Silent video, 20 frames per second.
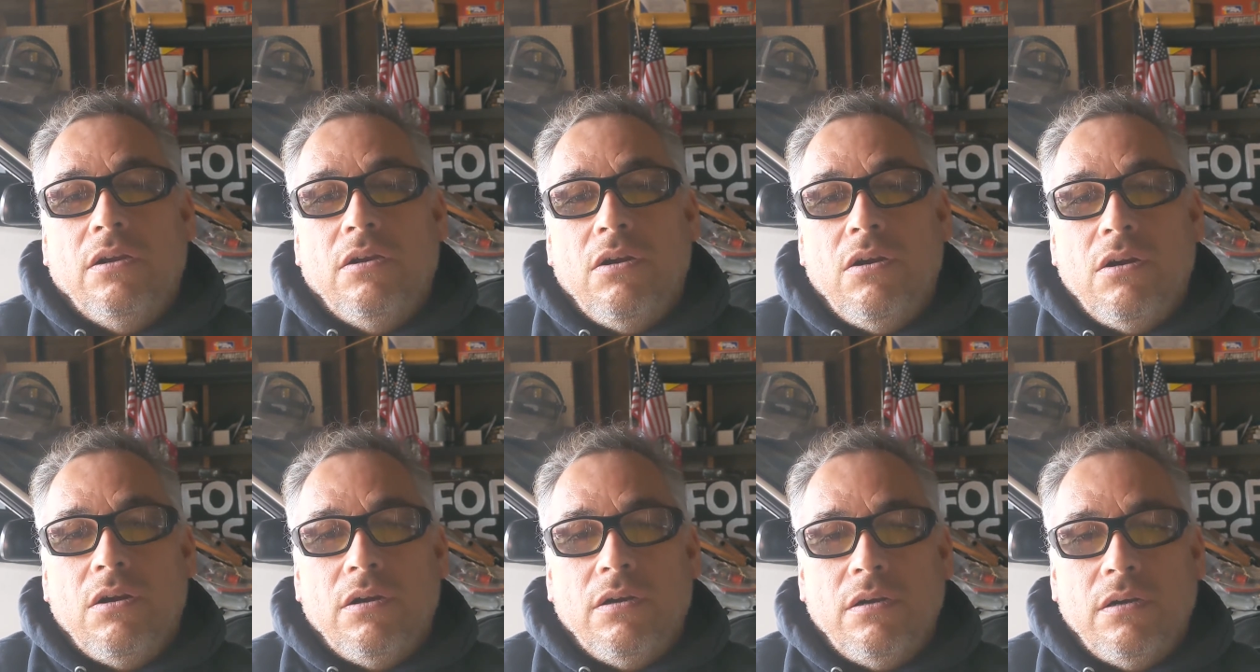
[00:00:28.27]

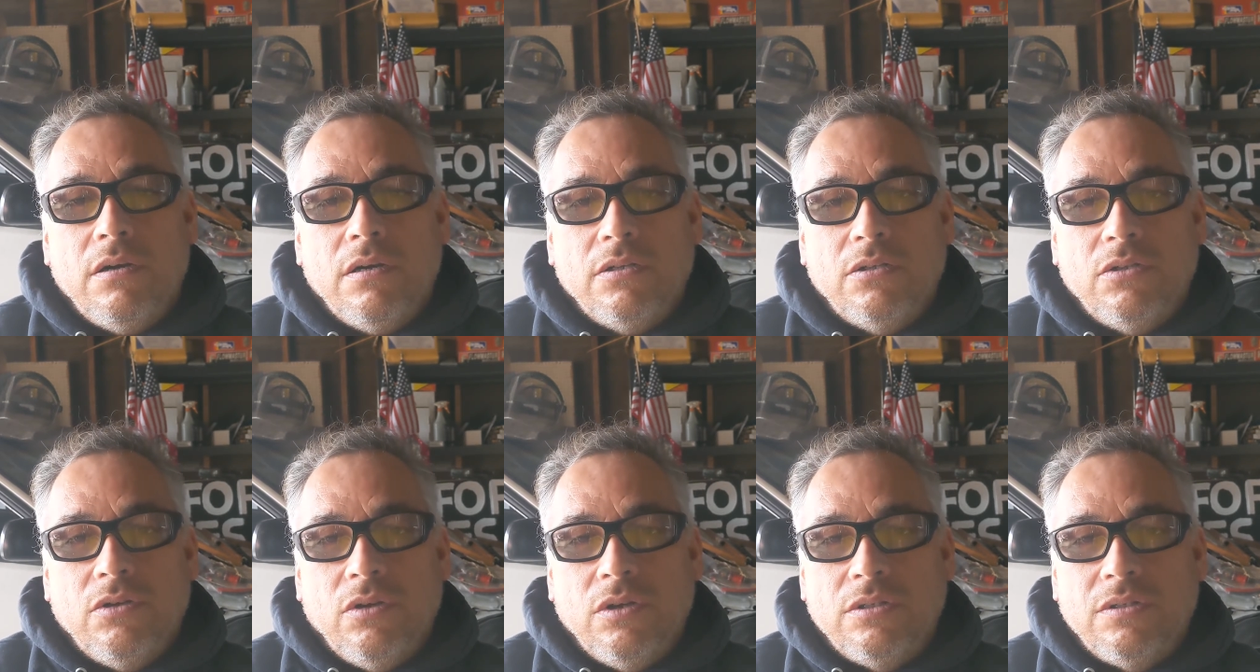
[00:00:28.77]
car,
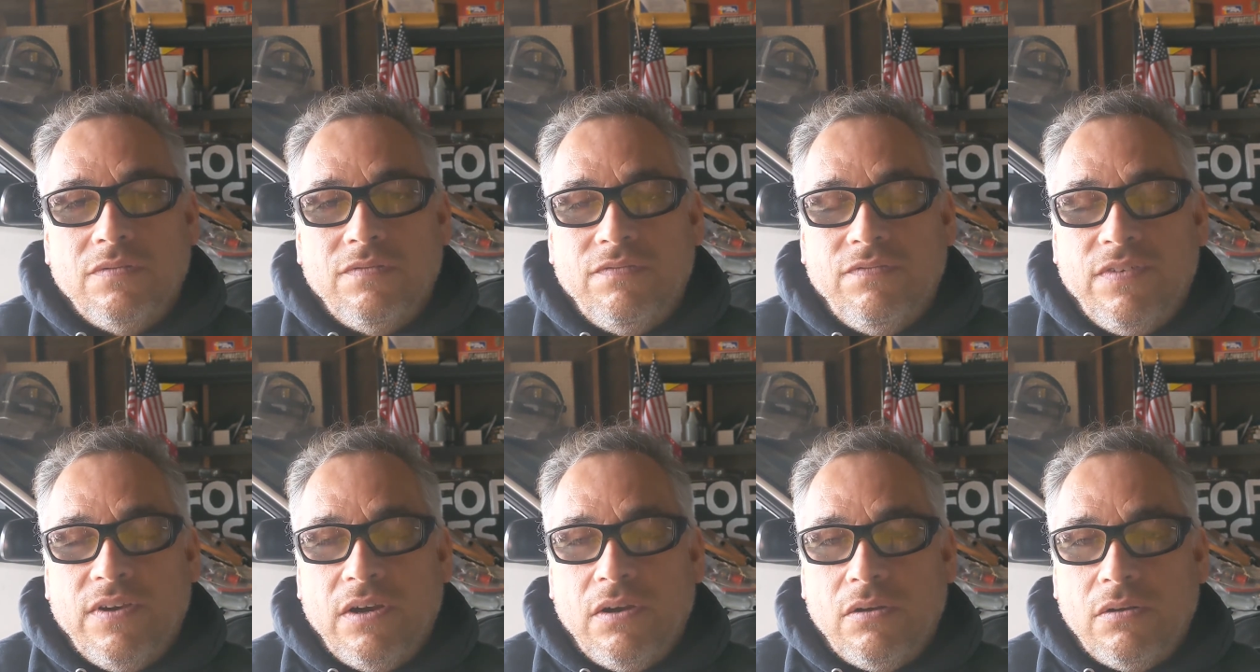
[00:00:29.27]
so it's a
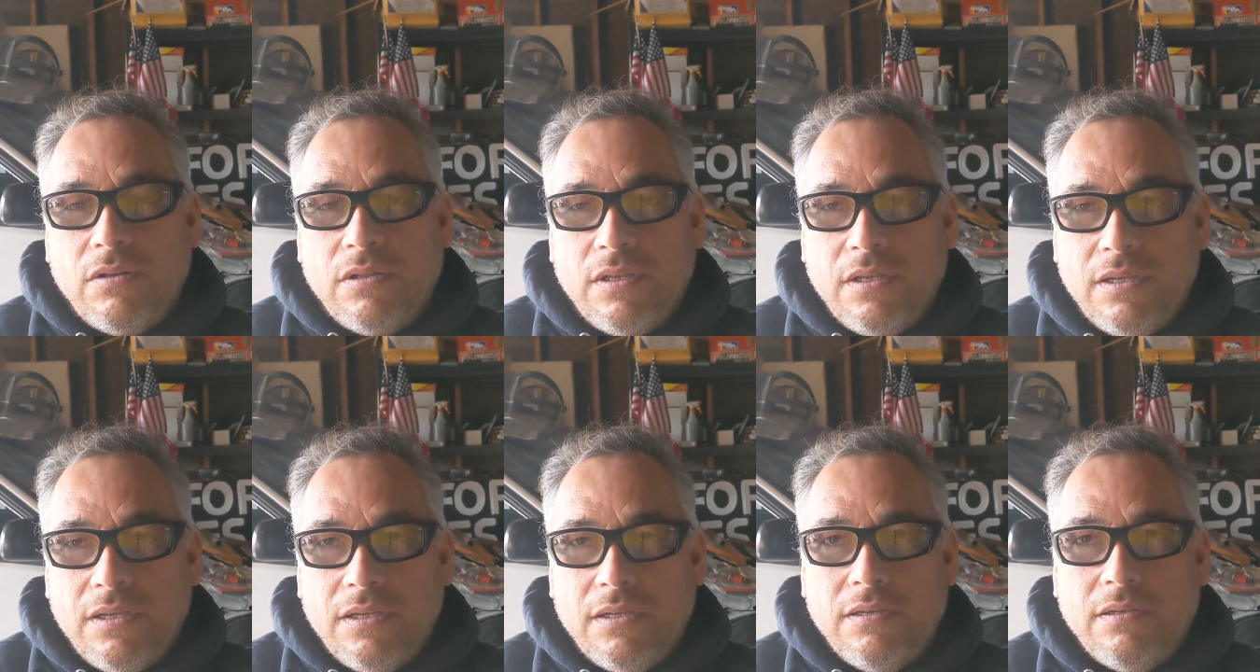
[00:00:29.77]

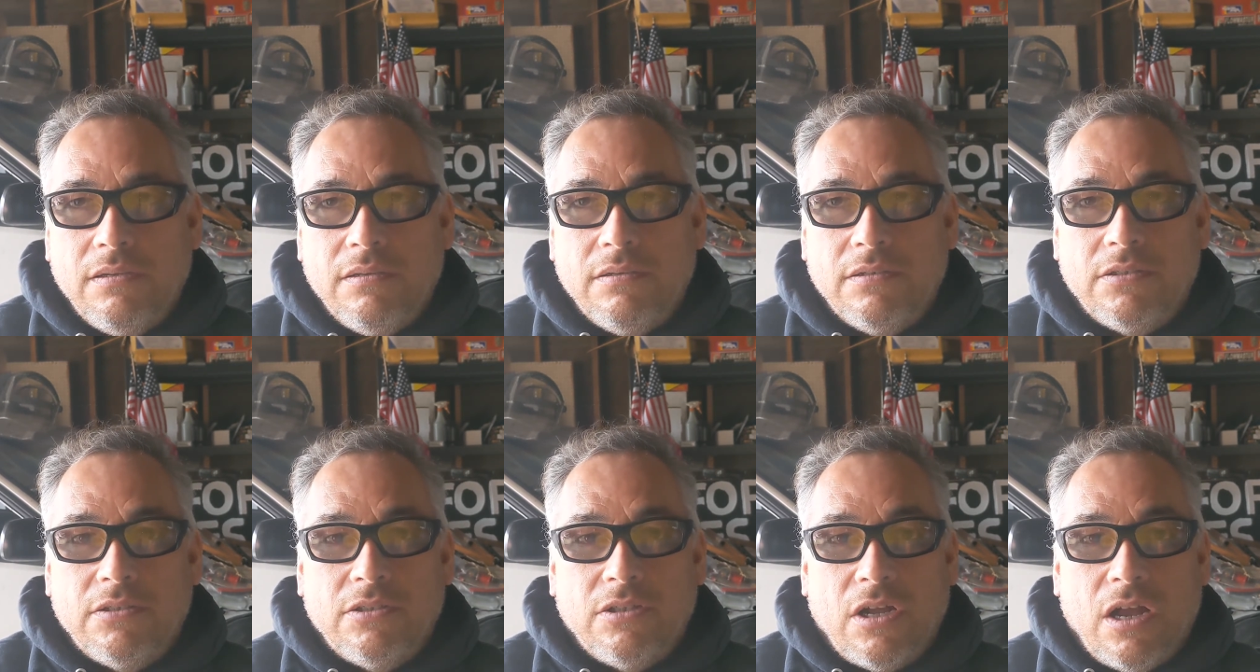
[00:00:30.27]
fairly
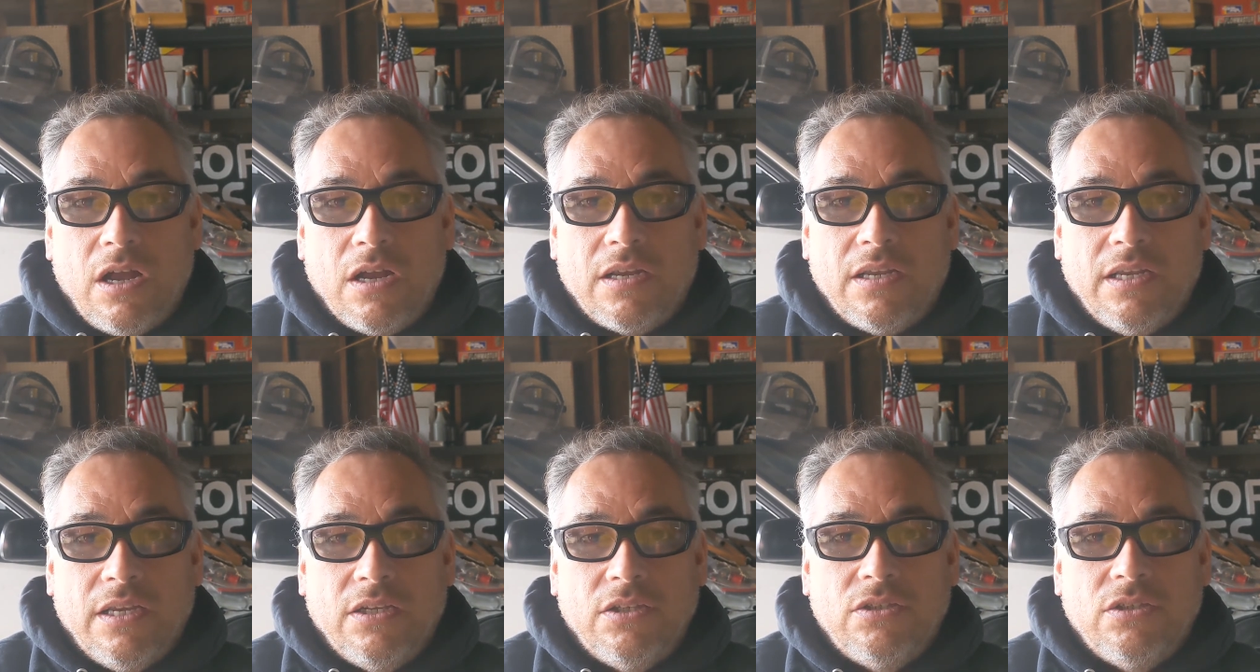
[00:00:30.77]
stock
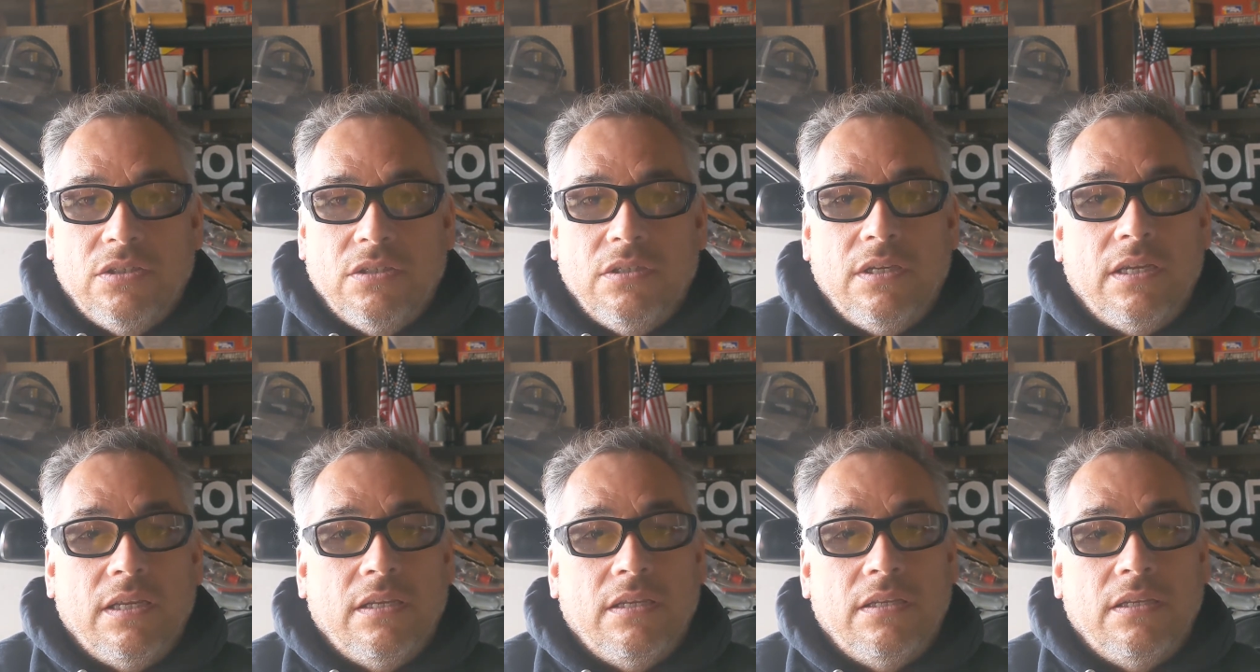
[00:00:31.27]
engine
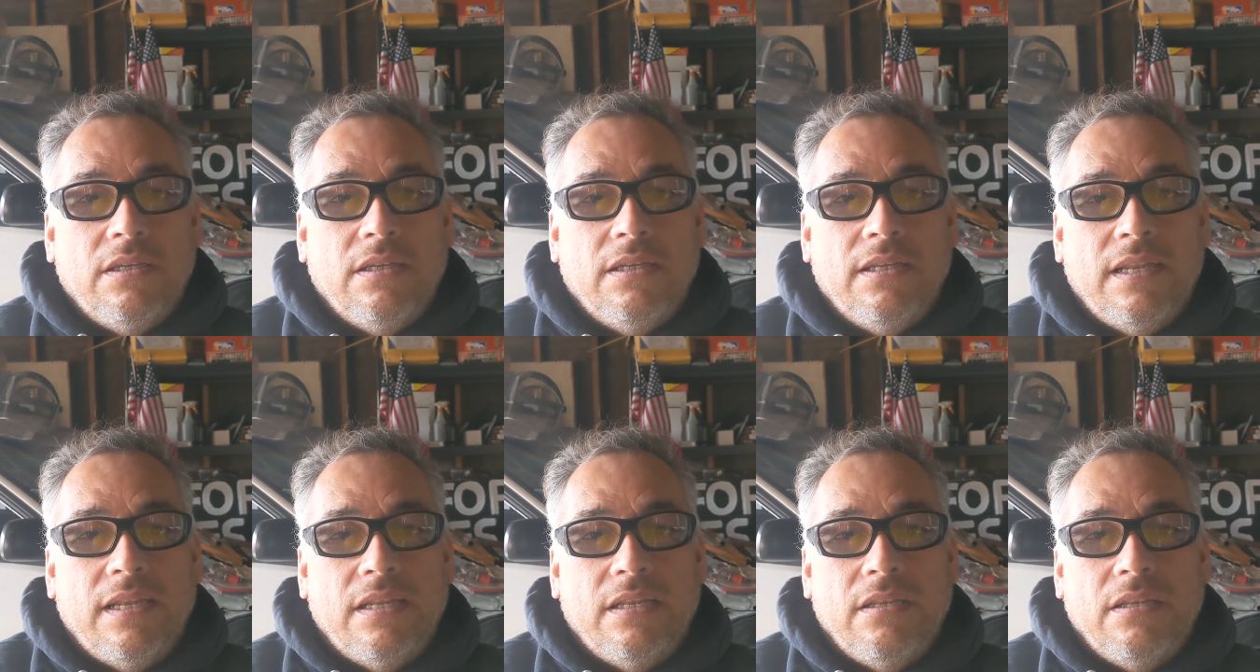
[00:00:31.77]

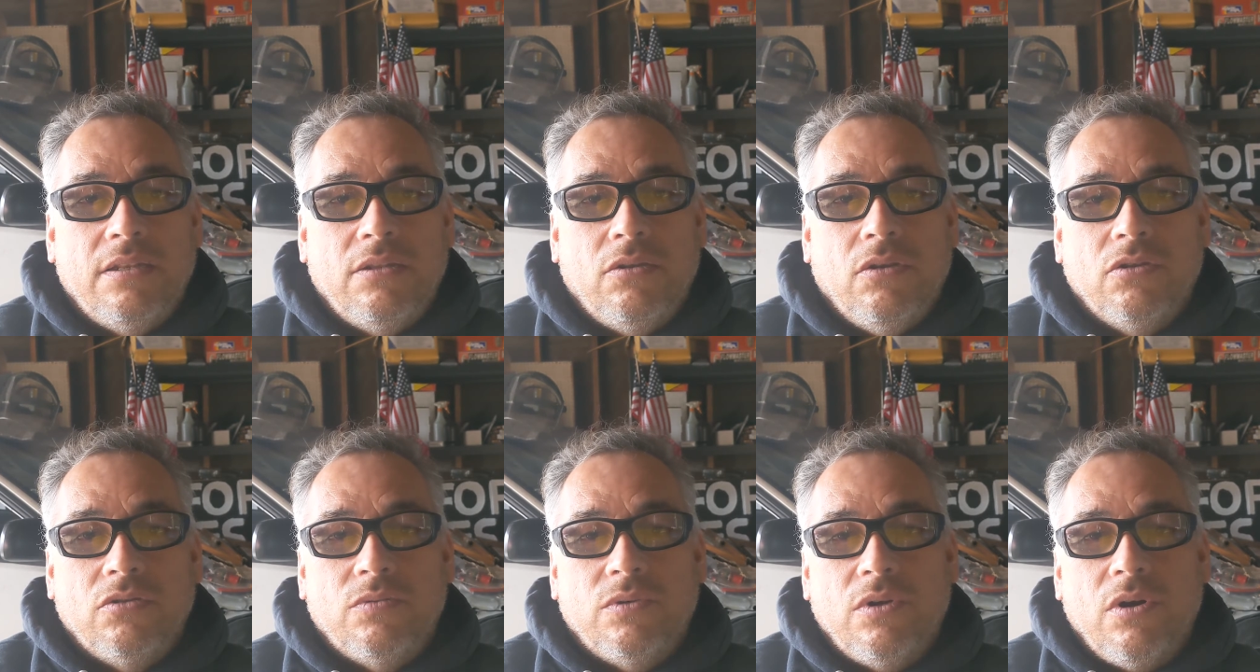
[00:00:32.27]
in
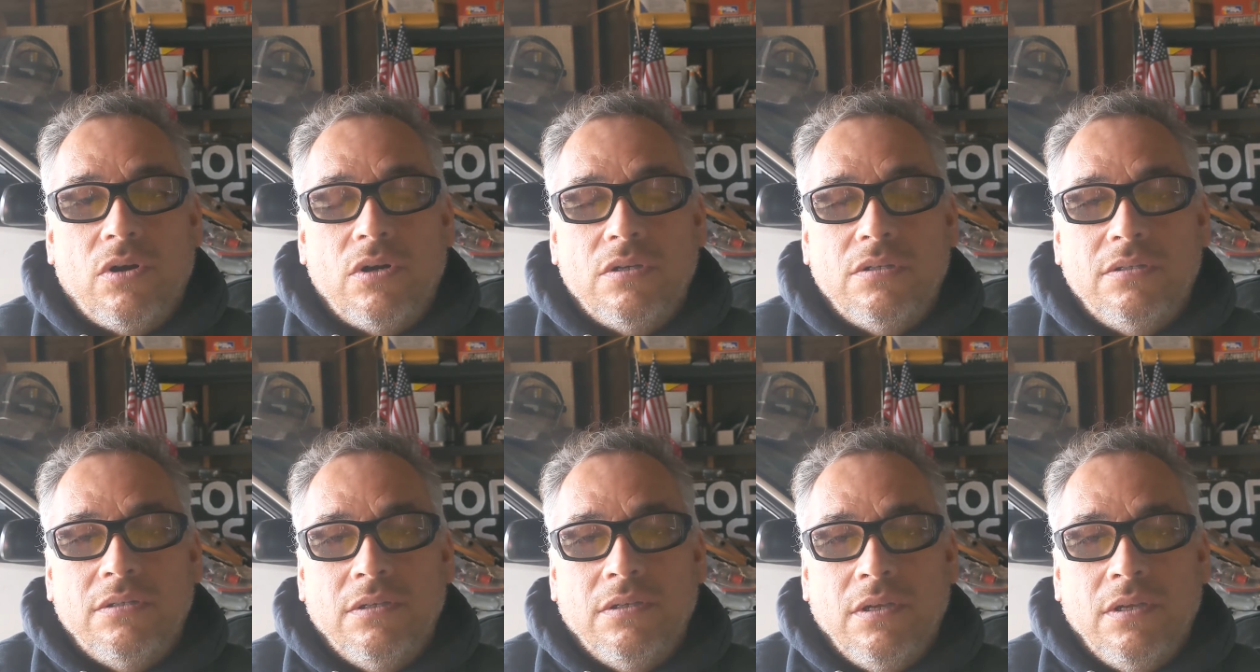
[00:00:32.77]
those regards.